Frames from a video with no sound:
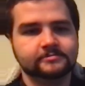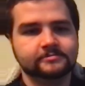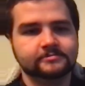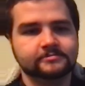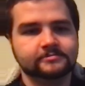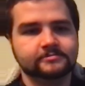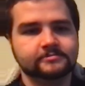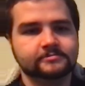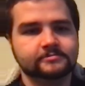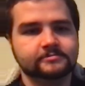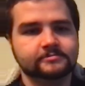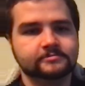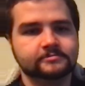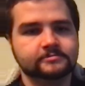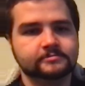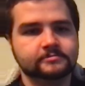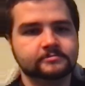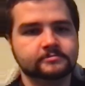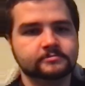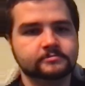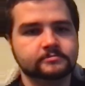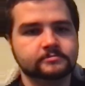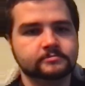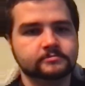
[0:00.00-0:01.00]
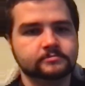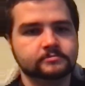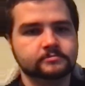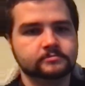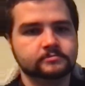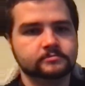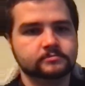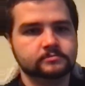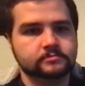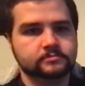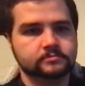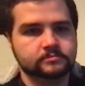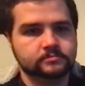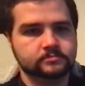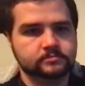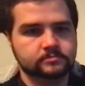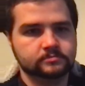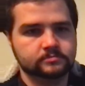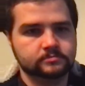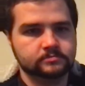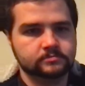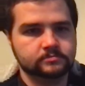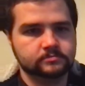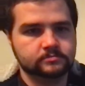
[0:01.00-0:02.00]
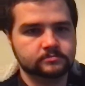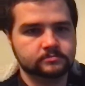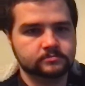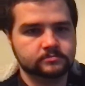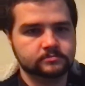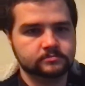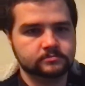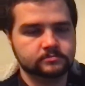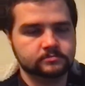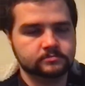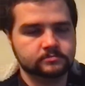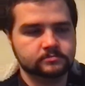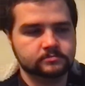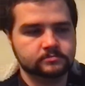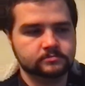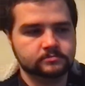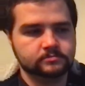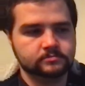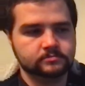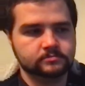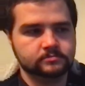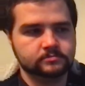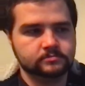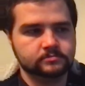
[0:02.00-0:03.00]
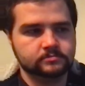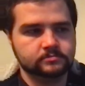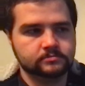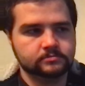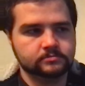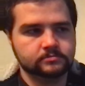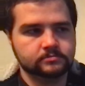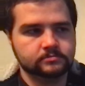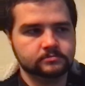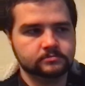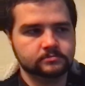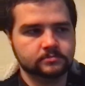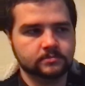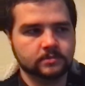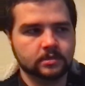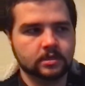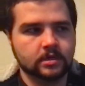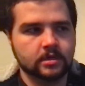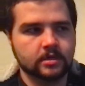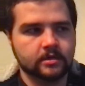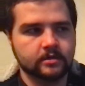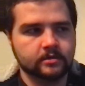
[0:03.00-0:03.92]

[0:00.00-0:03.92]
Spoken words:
(silent)